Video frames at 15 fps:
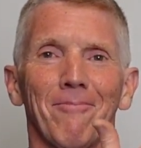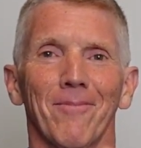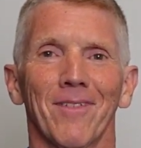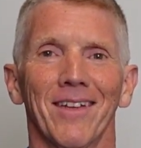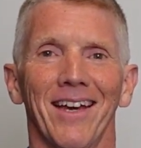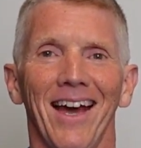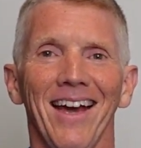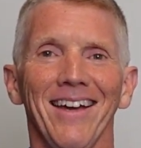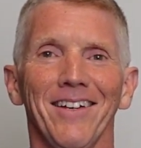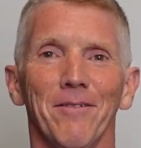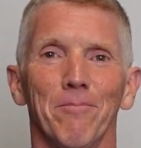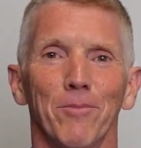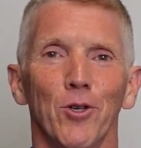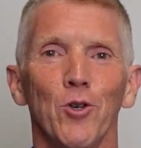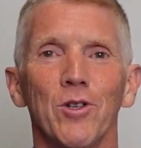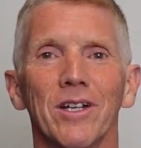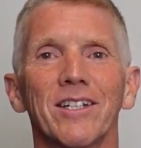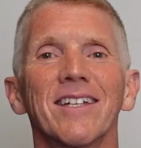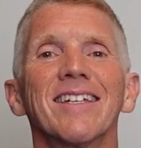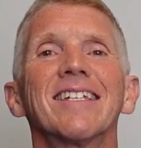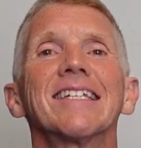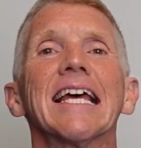Okay? Music
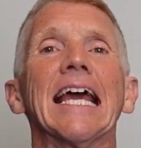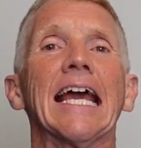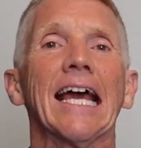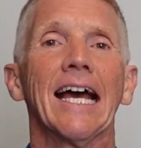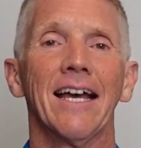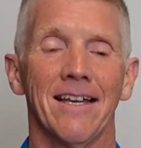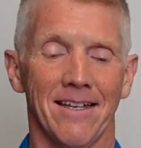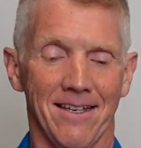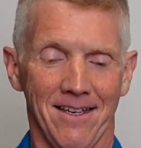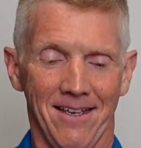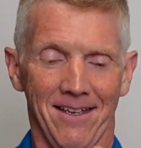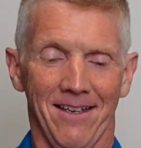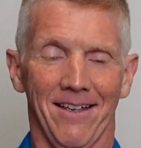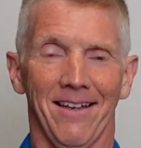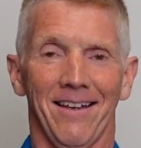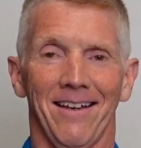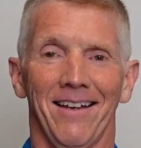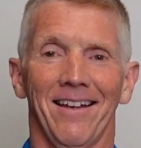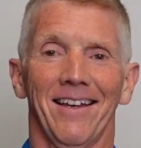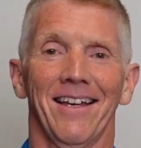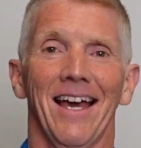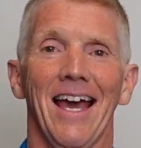to sing.
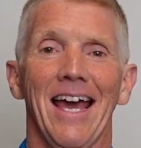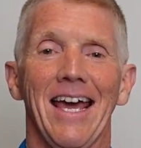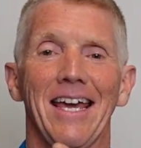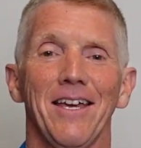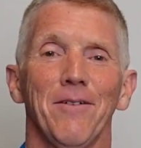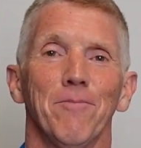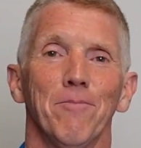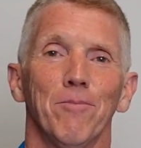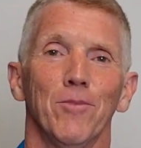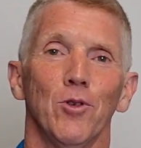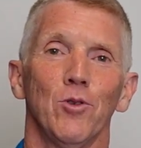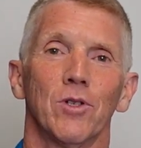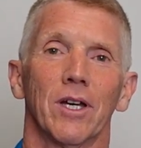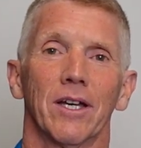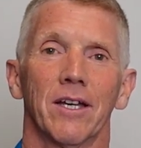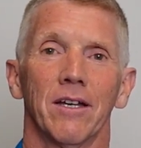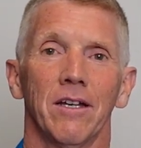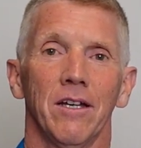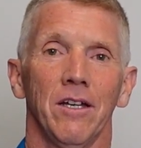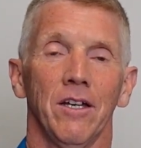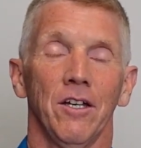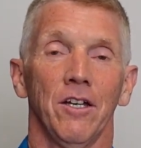Okay? Music.
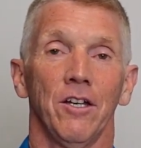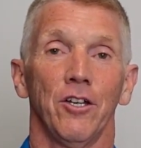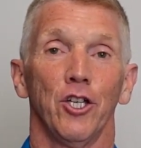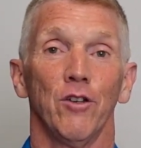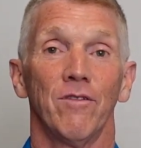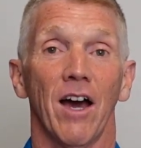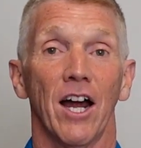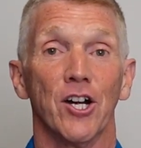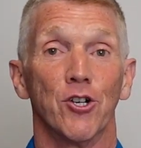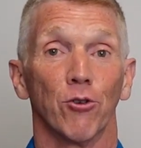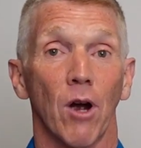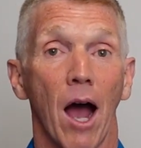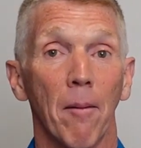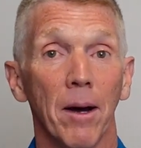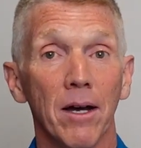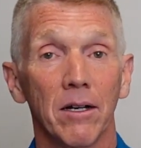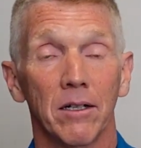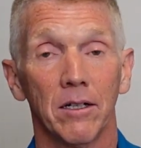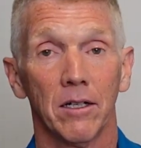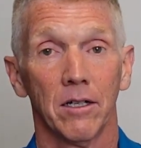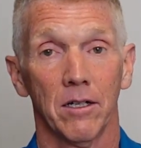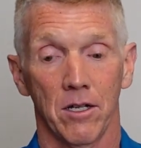You've got drama.
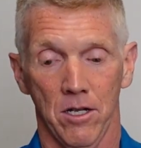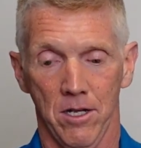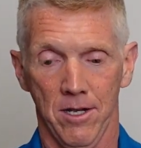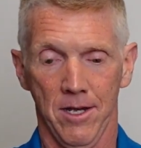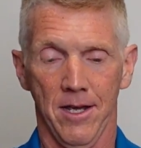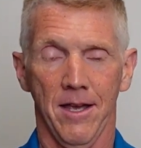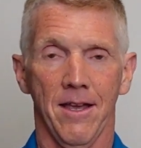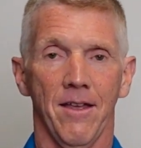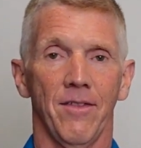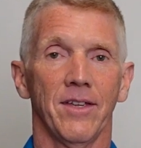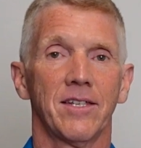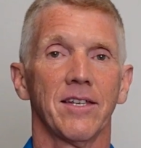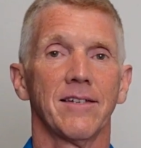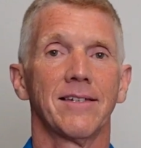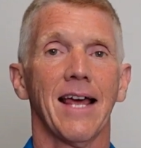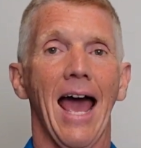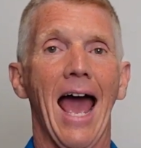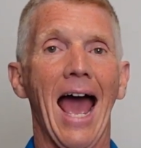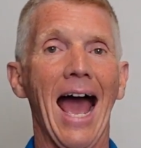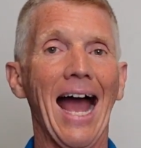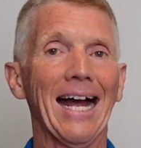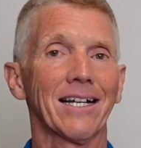This is to
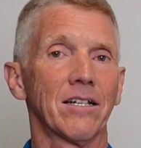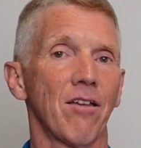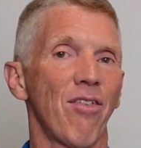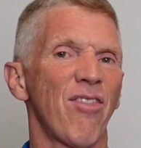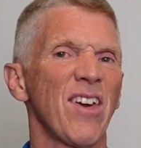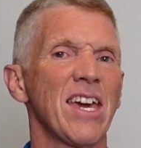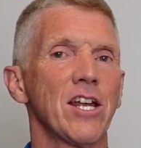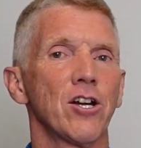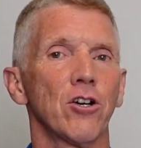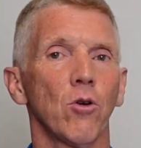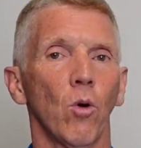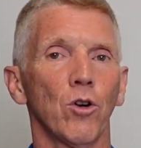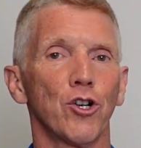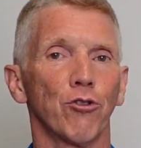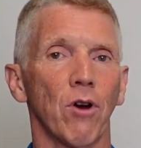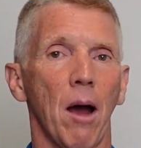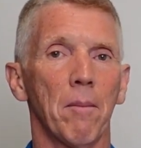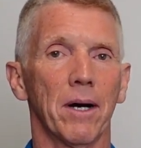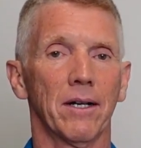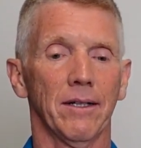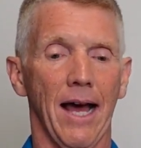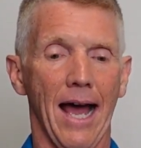act, theater, or
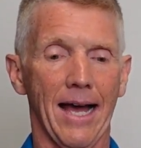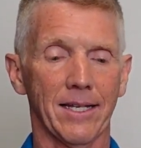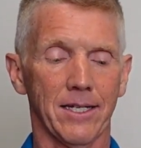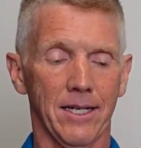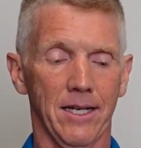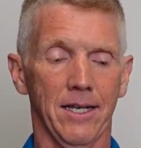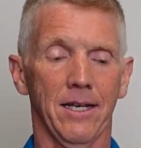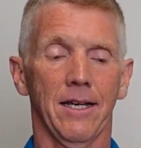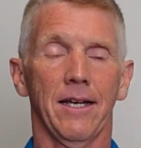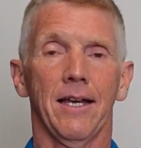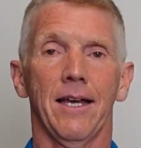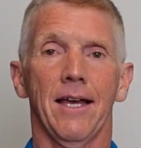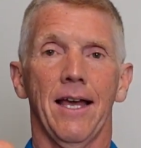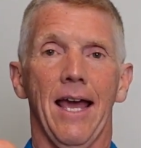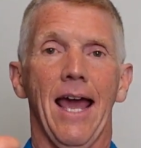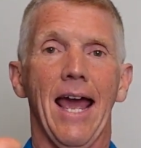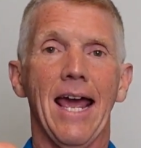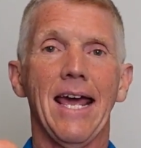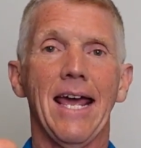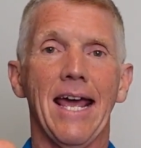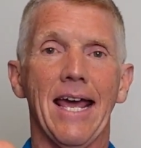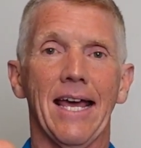drama class.
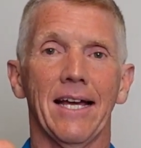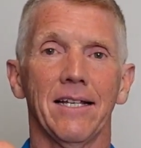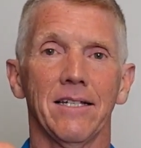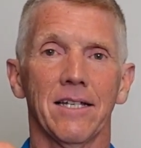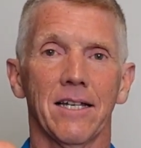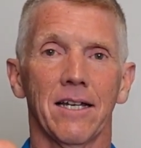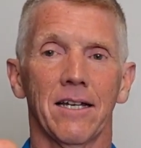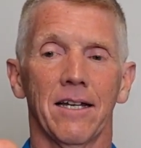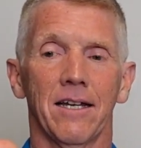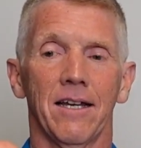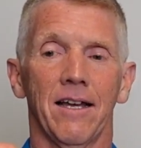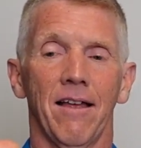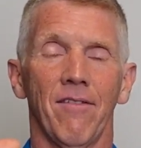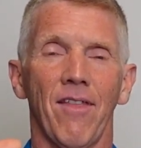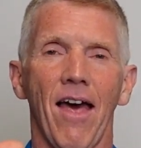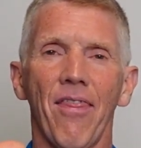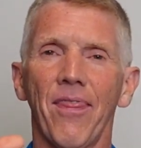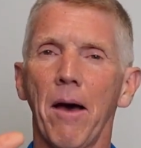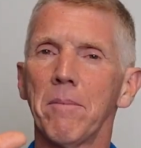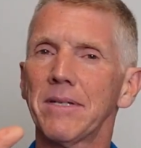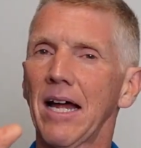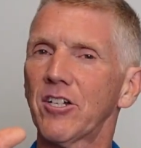A hands. That
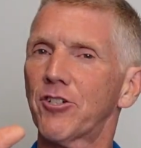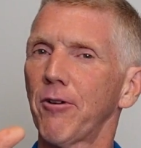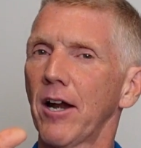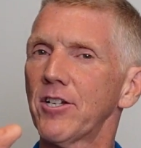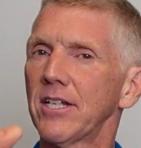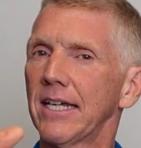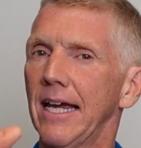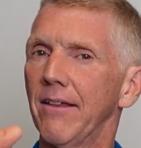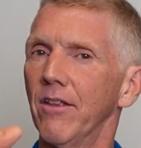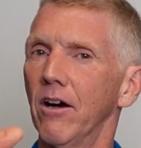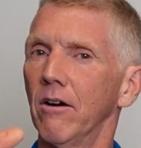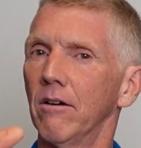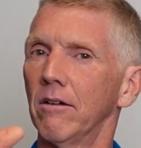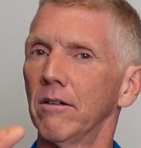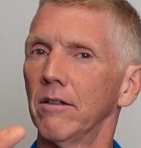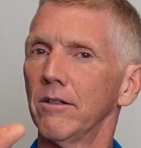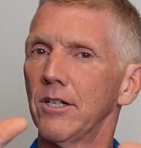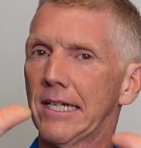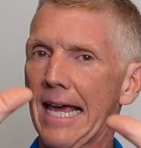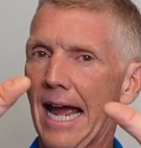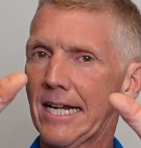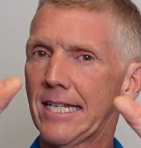thumb's not stretched again, though. Did you
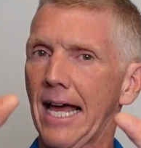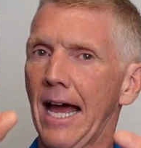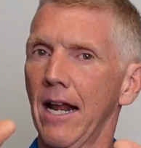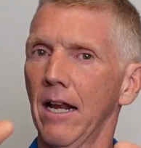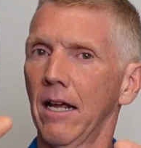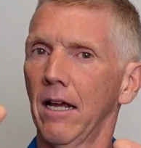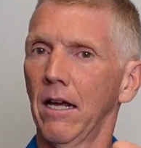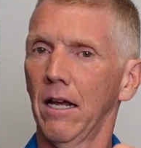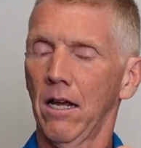catch that?